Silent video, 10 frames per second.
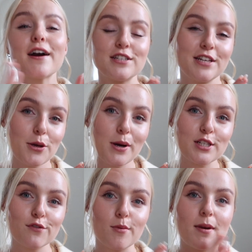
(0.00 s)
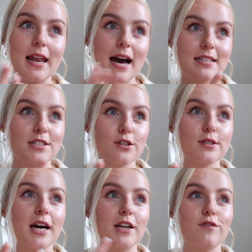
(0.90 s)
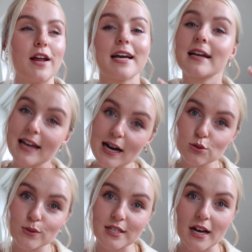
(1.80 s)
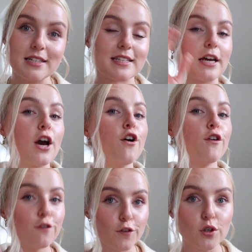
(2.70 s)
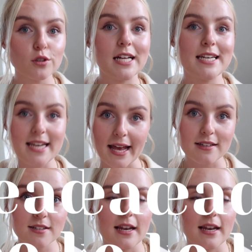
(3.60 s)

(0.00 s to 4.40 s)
Continuation from last year's kind of like loungewear style is like full knit,